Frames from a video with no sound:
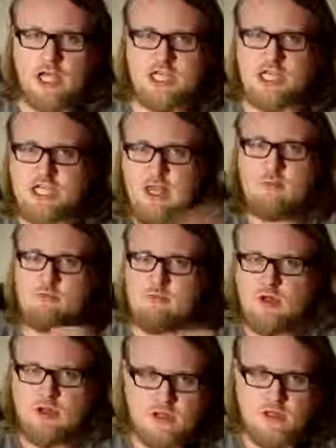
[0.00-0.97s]

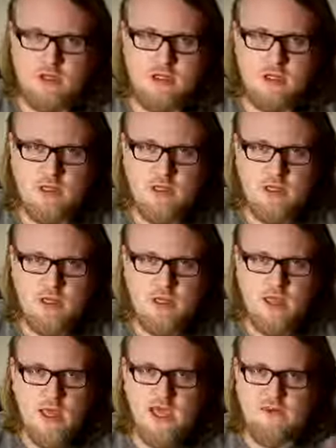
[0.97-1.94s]
assembled
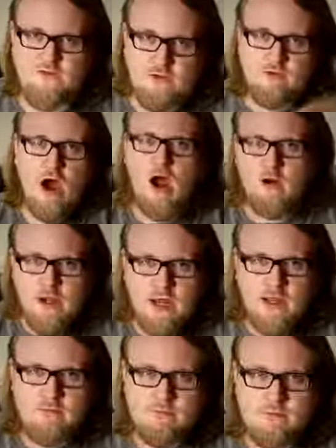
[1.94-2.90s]
a
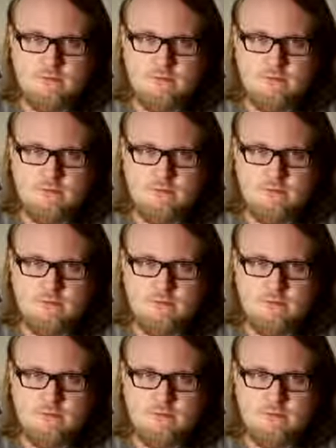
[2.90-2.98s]
Ferrari,